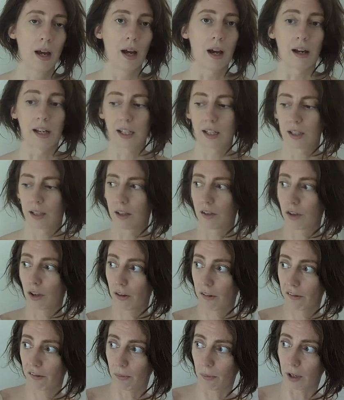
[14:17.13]
I can
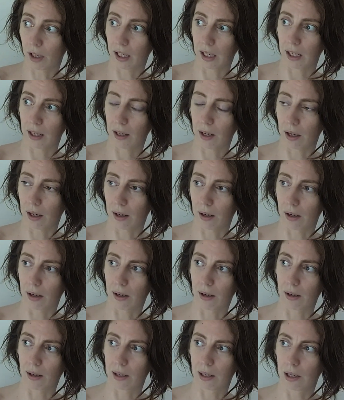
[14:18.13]
adjust my
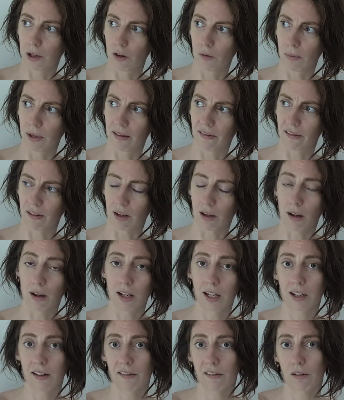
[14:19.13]
low, mids and
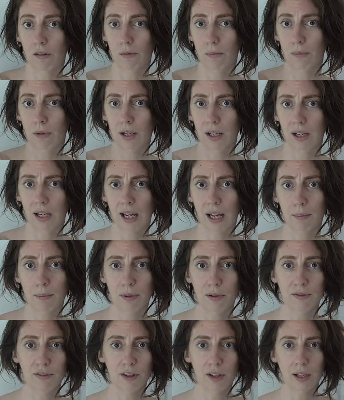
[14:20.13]
highs on my
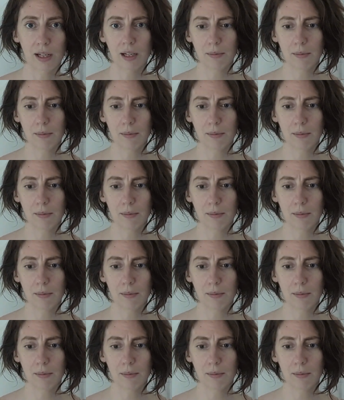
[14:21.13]
amplifier.